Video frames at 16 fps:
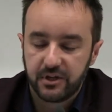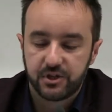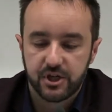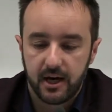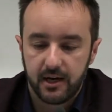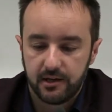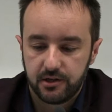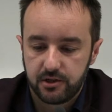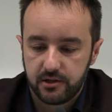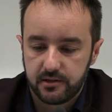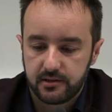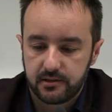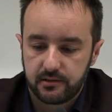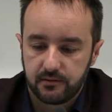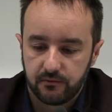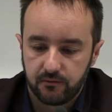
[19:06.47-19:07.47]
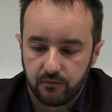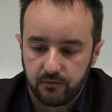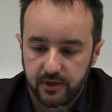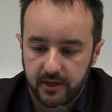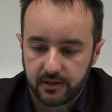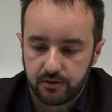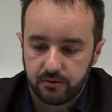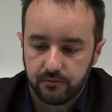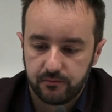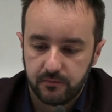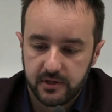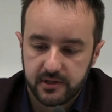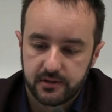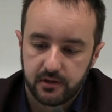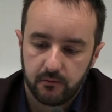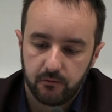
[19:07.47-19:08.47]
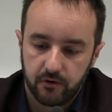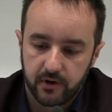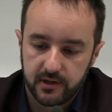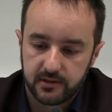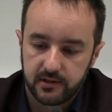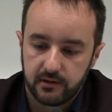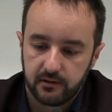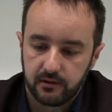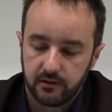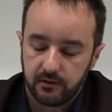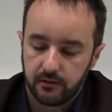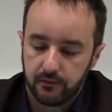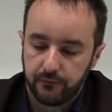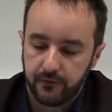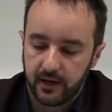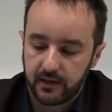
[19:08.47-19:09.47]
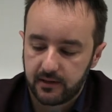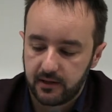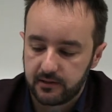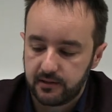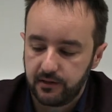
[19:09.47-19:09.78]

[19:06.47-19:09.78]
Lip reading: big challenges that could be summarized in the fact